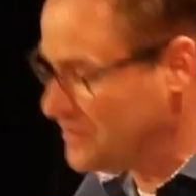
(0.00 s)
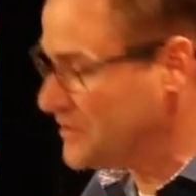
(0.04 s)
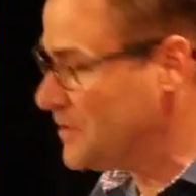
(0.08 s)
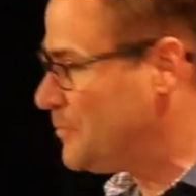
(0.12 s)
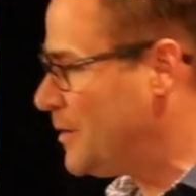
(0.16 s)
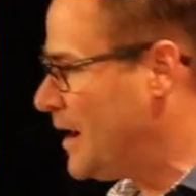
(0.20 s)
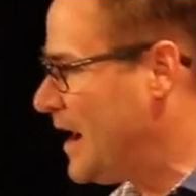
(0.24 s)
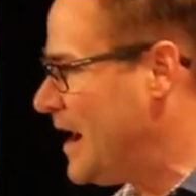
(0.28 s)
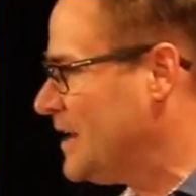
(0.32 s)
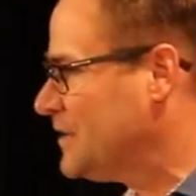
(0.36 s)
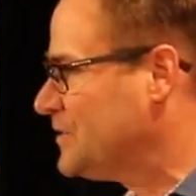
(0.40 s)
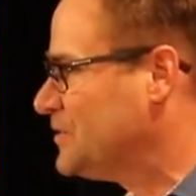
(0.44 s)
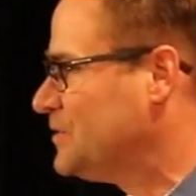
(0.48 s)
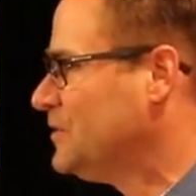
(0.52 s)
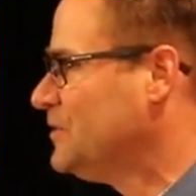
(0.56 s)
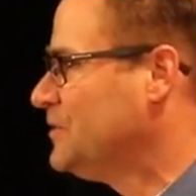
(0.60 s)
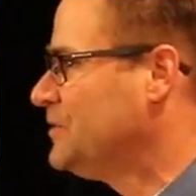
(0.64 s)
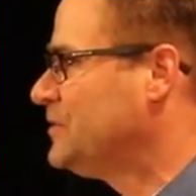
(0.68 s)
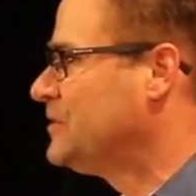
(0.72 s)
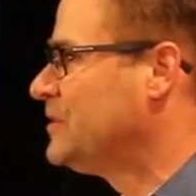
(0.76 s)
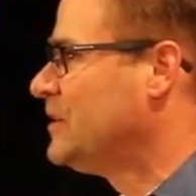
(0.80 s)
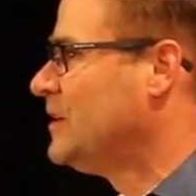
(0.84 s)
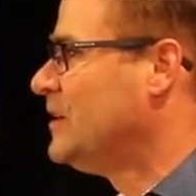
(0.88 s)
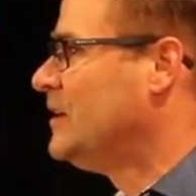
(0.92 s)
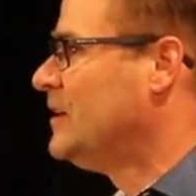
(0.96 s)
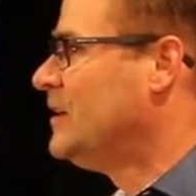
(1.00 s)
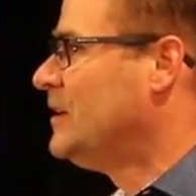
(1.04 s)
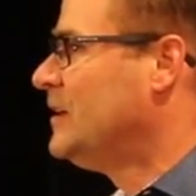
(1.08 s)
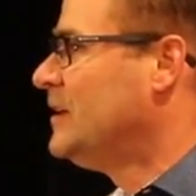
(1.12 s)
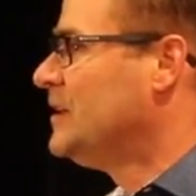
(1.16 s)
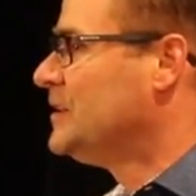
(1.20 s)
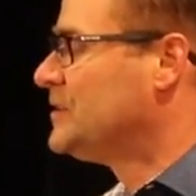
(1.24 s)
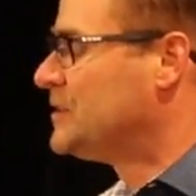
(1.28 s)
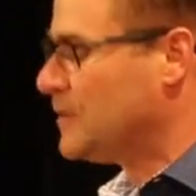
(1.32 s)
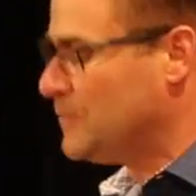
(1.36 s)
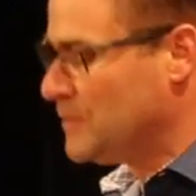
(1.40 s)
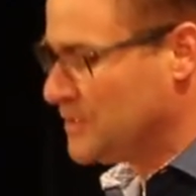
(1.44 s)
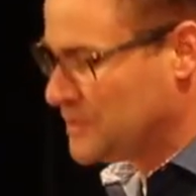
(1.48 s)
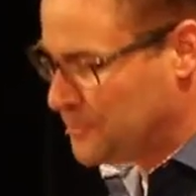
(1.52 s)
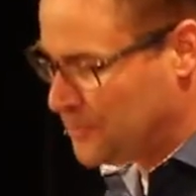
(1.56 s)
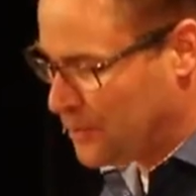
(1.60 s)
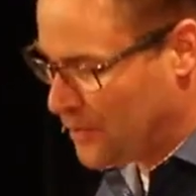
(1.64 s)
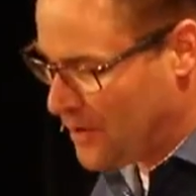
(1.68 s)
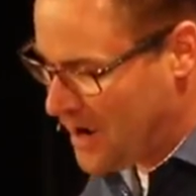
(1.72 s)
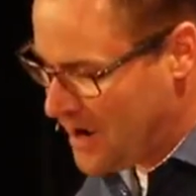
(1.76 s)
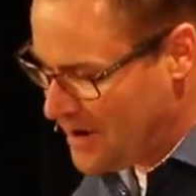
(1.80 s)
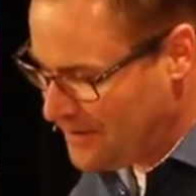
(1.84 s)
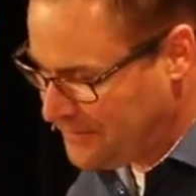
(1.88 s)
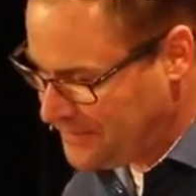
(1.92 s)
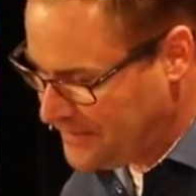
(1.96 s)
as apostles, some as
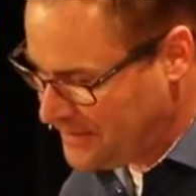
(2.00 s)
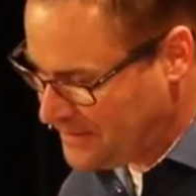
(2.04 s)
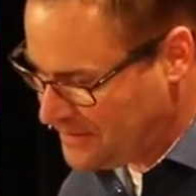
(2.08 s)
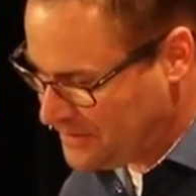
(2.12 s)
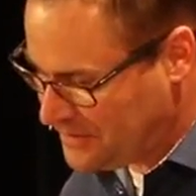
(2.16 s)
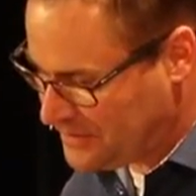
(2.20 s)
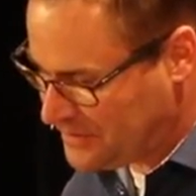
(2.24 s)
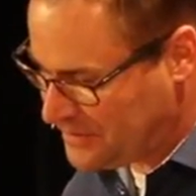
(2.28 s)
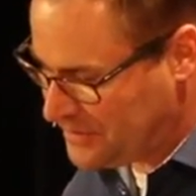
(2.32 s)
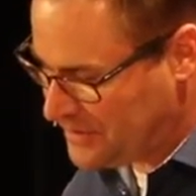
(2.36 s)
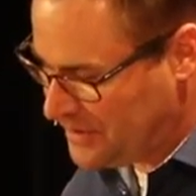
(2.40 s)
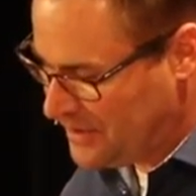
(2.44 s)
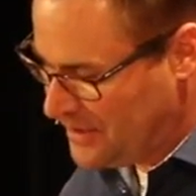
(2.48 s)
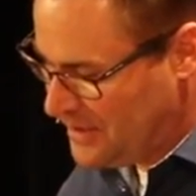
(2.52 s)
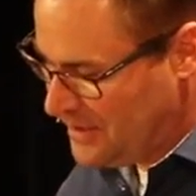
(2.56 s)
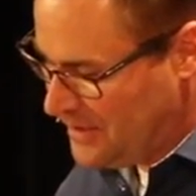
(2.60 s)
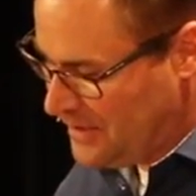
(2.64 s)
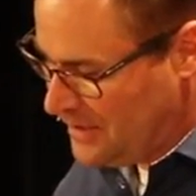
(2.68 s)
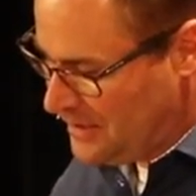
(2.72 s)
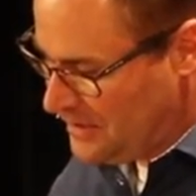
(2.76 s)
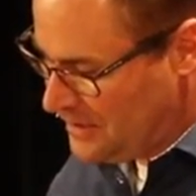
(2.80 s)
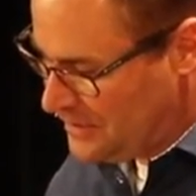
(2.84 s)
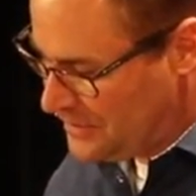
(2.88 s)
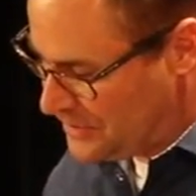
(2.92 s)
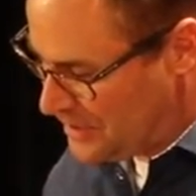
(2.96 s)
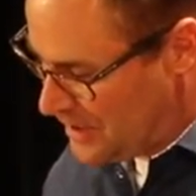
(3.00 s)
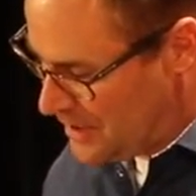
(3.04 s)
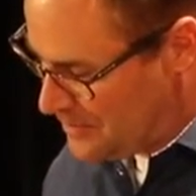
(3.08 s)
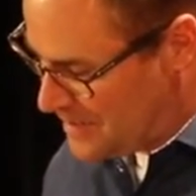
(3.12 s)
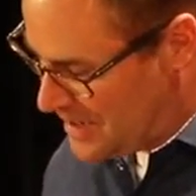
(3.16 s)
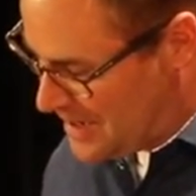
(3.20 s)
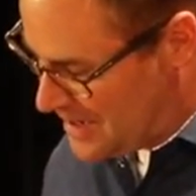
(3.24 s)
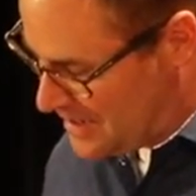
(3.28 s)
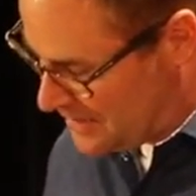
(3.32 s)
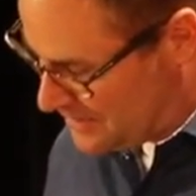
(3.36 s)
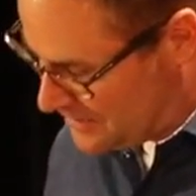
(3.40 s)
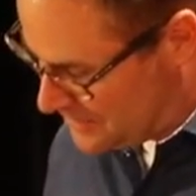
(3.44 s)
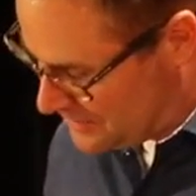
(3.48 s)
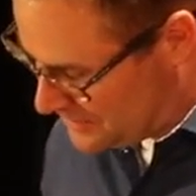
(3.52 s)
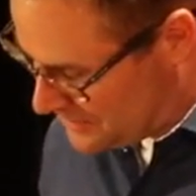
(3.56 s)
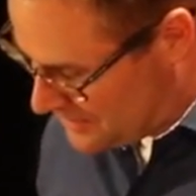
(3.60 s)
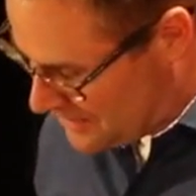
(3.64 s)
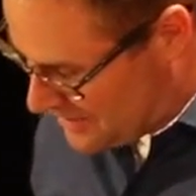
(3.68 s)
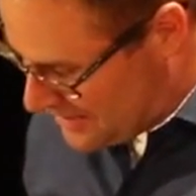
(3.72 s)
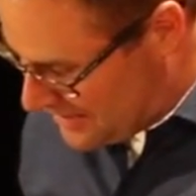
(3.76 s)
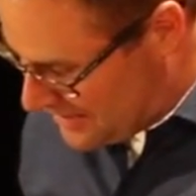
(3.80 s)
prophets, some as